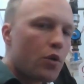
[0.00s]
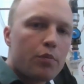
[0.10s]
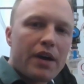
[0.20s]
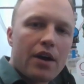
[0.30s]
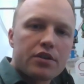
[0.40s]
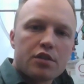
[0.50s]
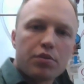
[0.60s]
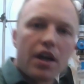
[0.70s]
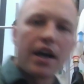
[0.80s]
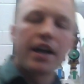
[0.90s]
power
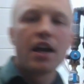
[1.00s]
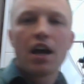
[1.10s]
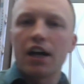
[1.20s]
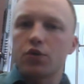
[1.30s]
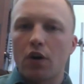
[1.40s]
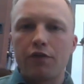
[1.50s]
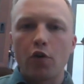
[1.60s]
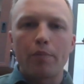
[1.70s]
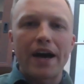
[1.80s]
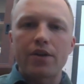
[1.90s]
supply, a
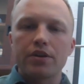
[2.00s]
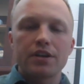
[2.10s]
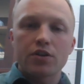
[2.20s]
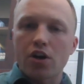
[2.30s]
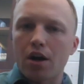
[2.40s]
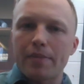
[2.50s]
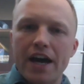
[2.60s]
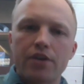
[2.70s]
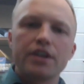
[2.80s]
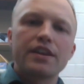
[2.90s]
12-volt battery, car
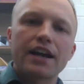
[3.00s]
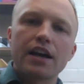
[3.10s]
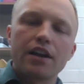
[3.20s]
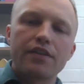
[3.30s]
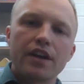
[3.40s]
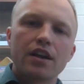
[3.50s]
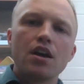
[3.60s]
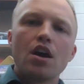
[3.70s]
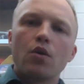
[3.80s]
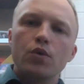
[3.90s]
battery, that kind of thing
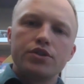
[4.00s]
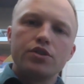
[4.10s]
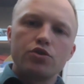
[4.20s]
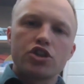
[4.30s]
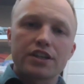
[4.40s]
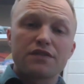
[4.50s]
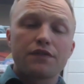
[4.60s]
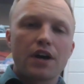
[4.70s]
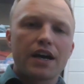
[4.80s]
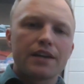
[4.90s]
would do just
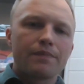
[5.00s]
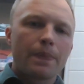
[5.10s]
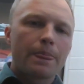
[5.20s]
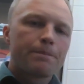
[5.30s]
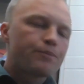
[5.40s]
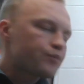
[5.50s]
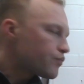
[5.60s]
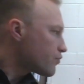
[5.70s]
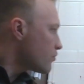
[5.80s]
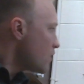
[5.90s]
fine.
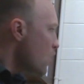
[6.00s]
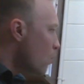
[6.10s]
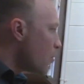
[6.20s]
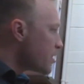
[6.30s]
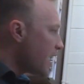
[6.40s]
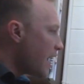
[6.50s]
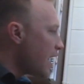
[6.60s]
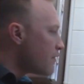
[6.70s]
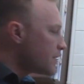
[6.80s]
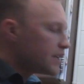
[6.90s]
What we
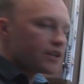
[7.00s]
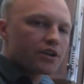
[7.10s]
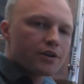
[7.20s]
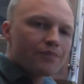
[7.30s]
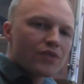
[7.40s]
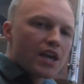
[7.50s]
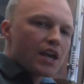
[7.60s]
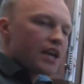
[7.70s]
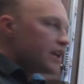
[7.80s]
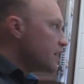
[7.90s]
have here
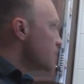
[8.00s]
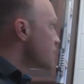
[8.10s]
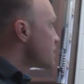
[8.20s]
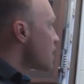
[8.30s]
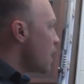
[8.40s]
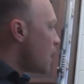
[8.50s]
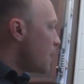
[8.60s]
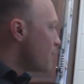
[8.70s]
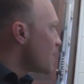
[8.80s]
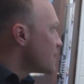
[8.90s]
is
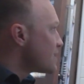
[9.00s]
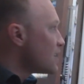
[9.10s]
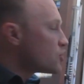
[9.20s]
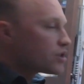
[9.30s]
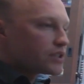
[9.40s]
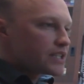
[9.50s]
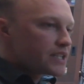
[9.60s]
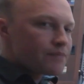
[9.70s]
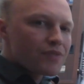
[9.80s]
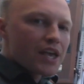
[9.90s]

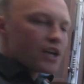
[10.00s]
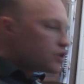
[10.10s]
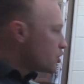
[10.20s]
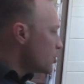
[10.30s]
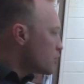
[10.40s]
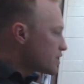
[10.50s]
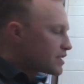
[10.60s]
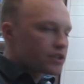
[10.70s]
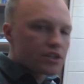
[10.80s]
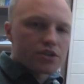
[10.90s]
essentially two
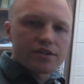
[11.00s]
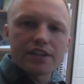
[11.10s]
cylinders that are